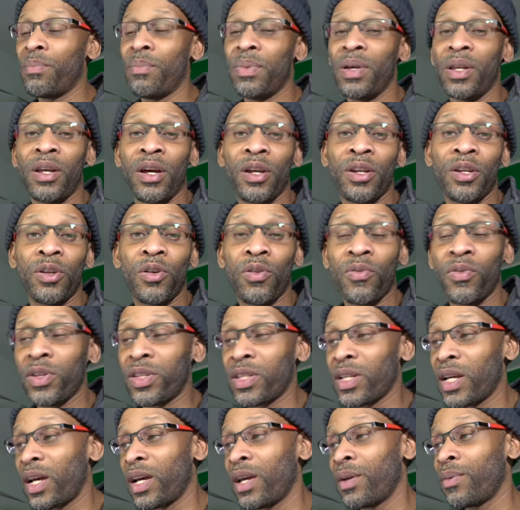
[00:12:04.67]
to build on it over
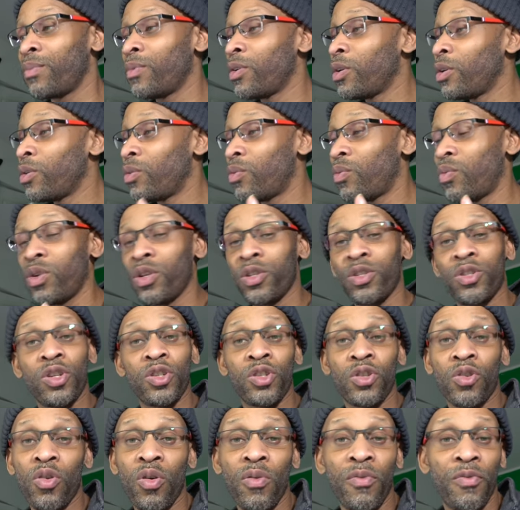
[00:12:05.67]
time, well,
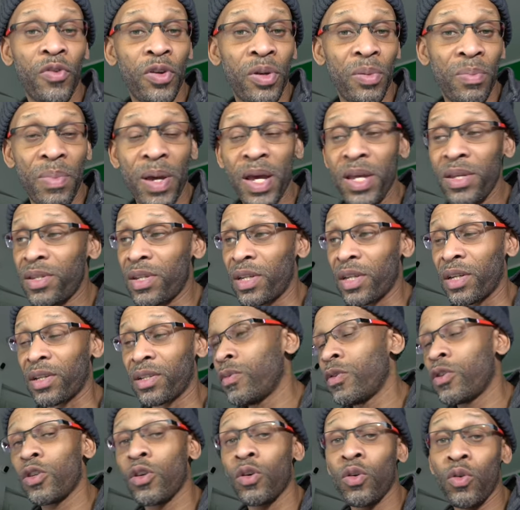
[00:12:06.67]
just go for the
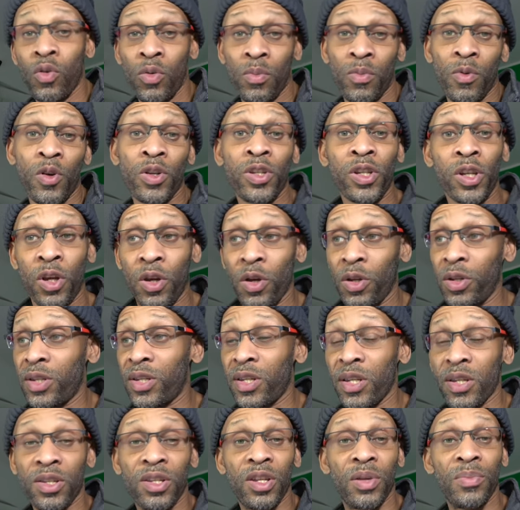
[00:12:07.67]
basic. So Ooma is a good
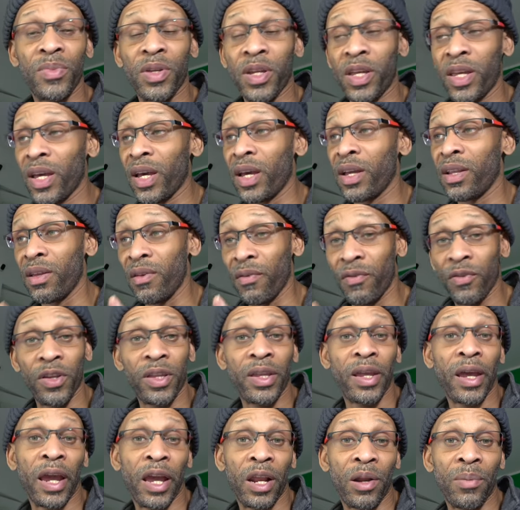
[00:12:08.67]
system to get if
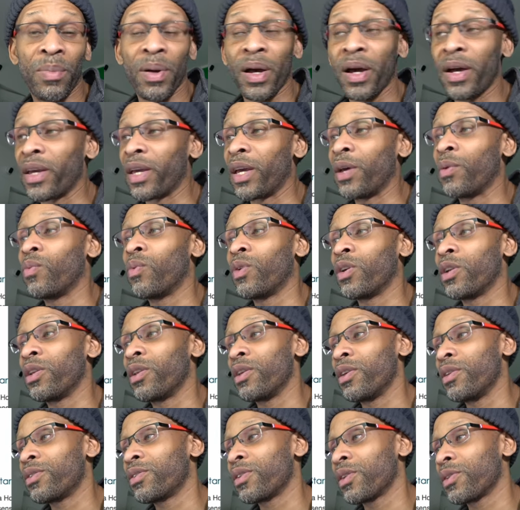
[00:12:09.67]
you're thinking about getting one of
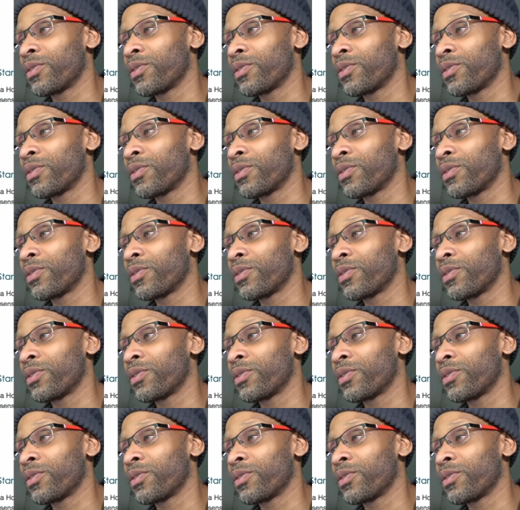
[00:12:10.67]
these